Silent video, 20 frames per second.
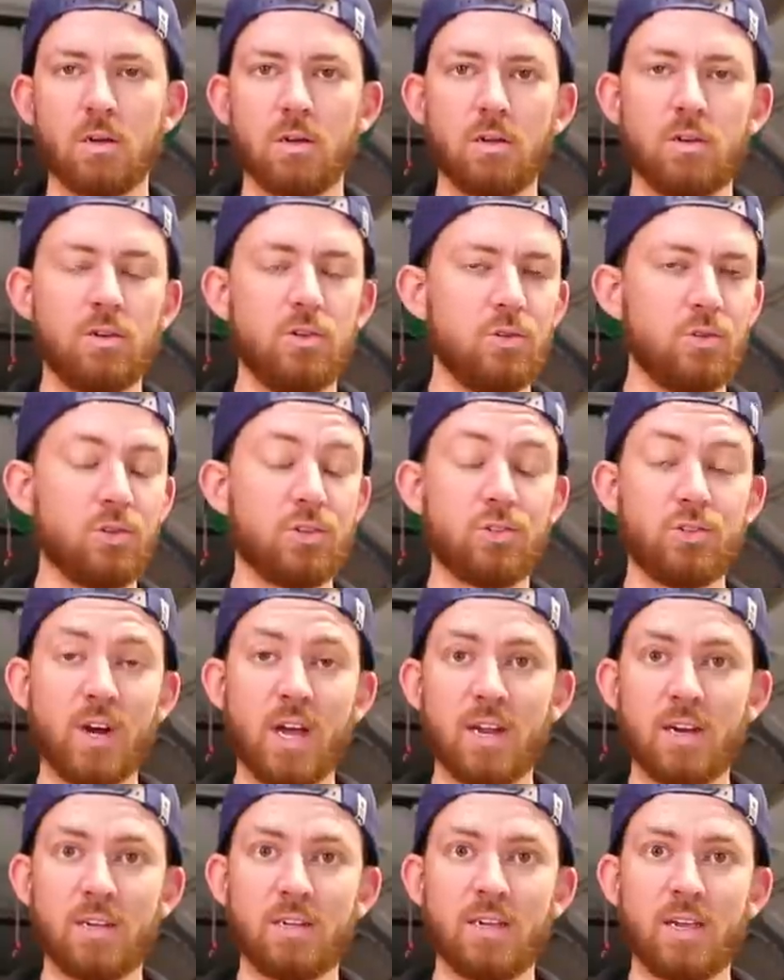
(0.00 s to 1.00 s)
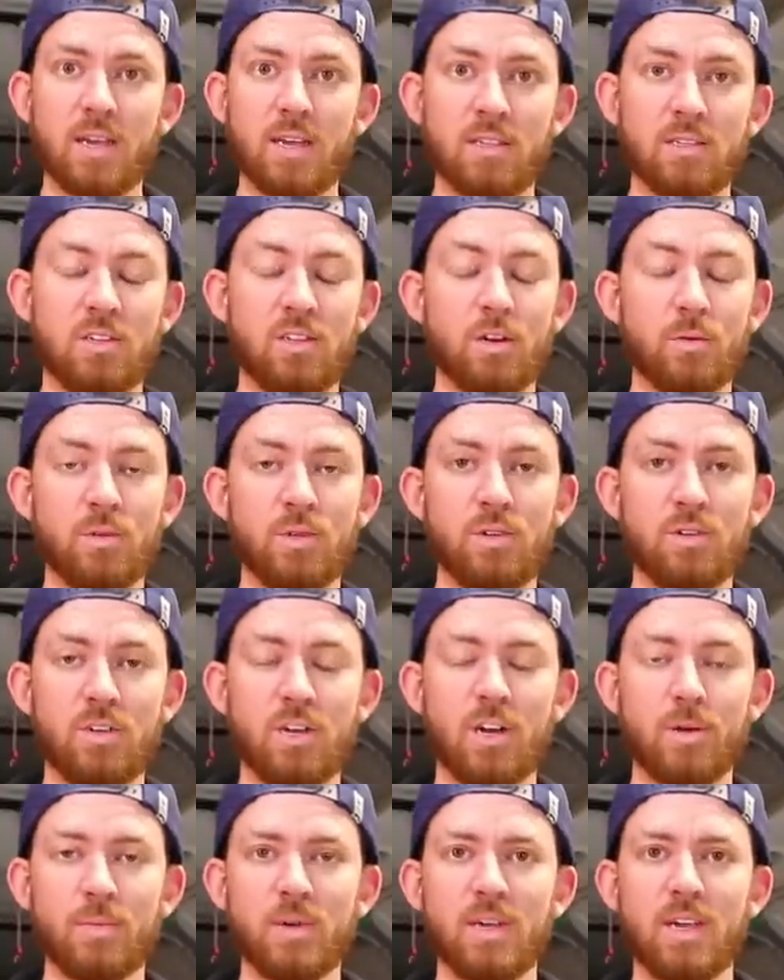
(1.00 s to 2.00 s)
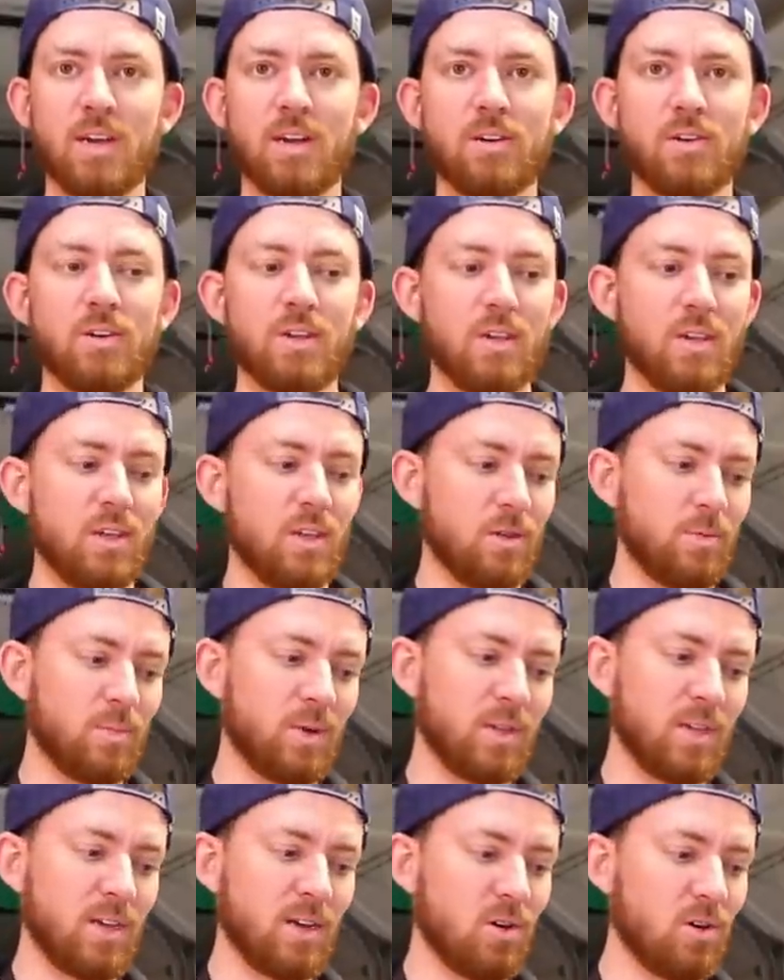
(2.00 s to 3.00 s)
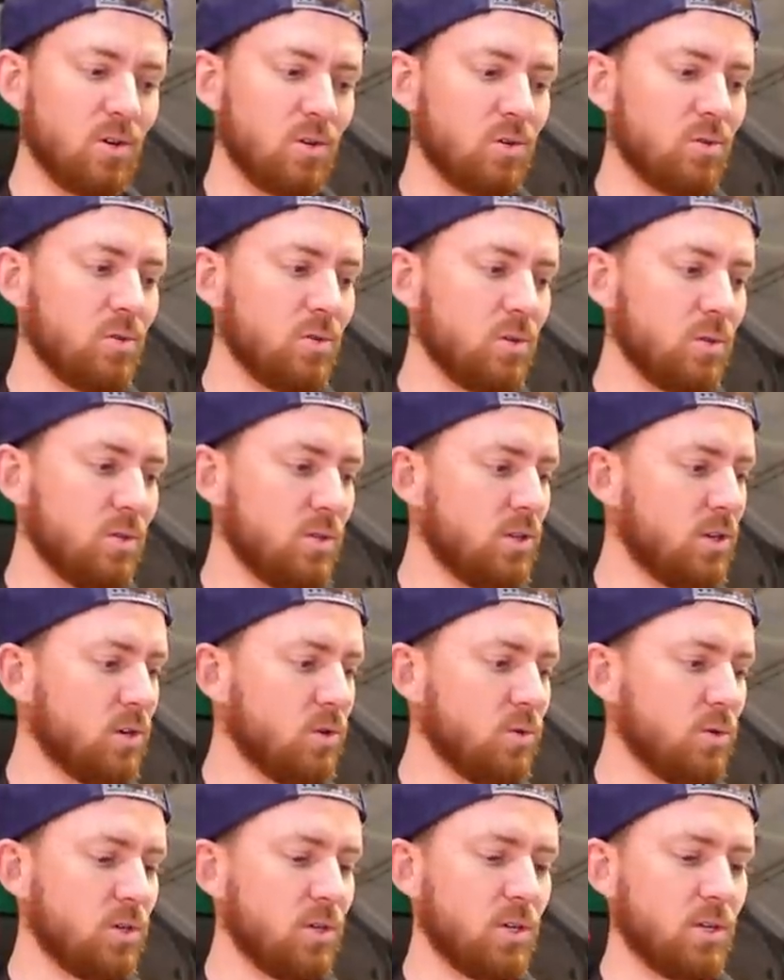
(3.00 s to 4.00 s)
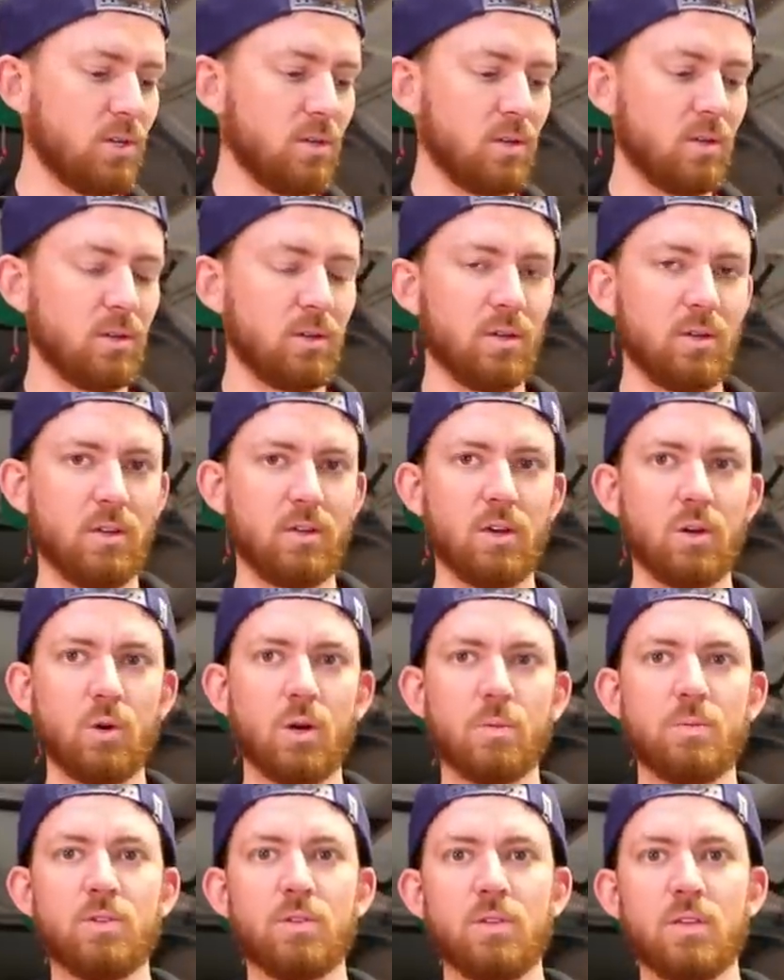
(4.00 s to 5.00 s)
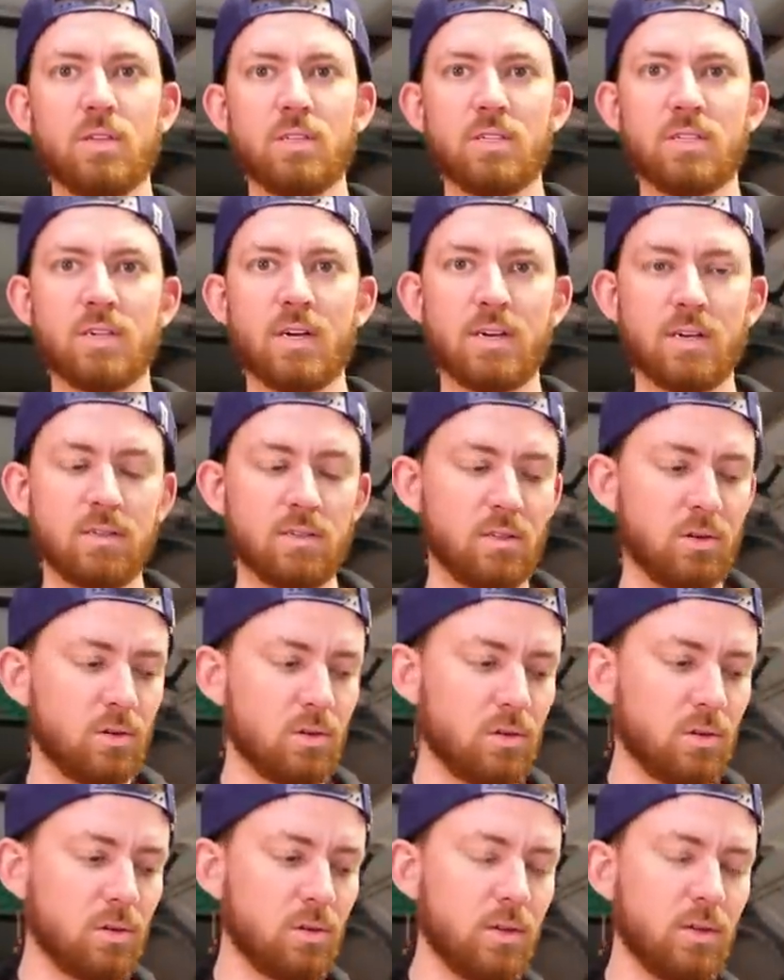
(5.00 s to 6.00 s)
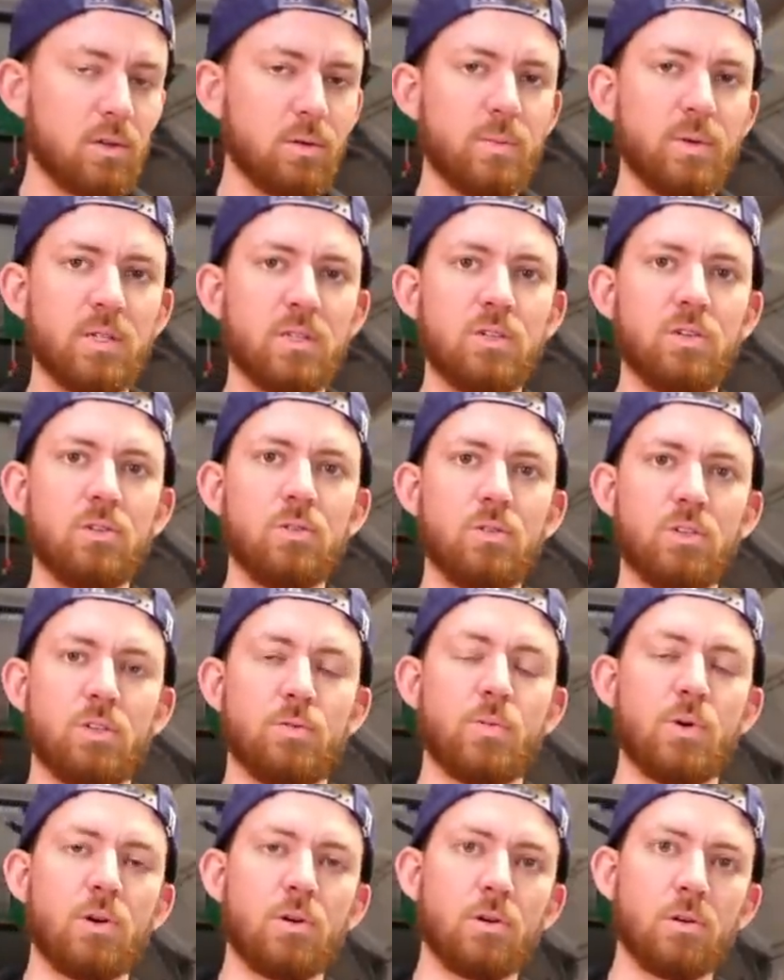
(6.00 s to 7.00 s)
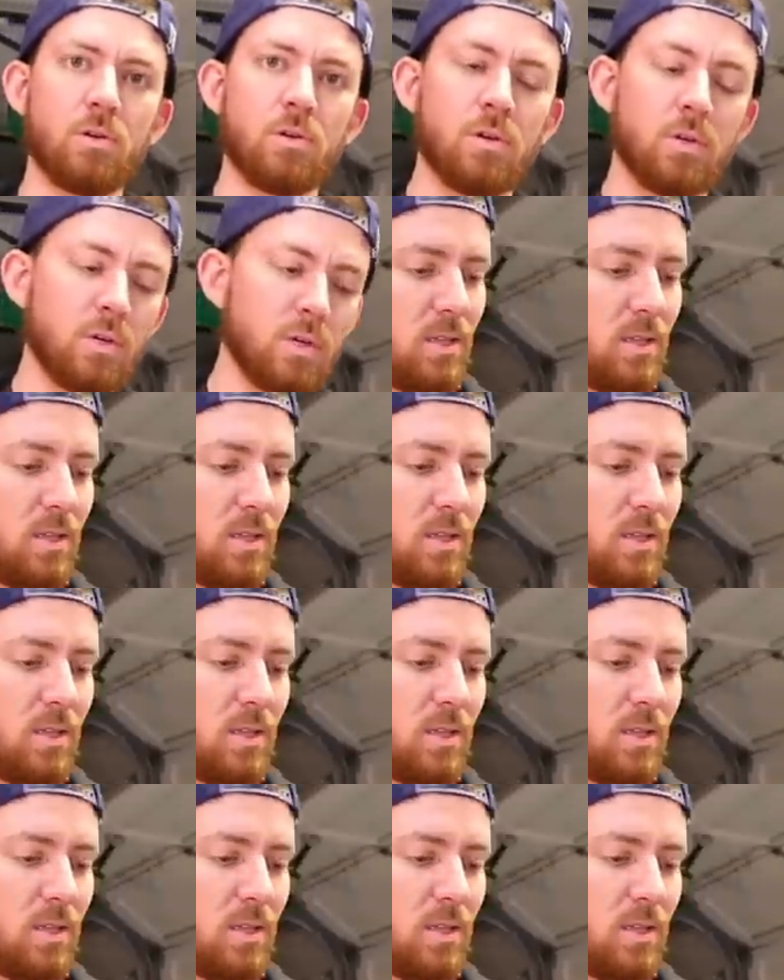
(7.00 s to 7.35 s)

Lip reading: new Stratic SW coming out, but they all don't go up to this size. They're a little bit too small.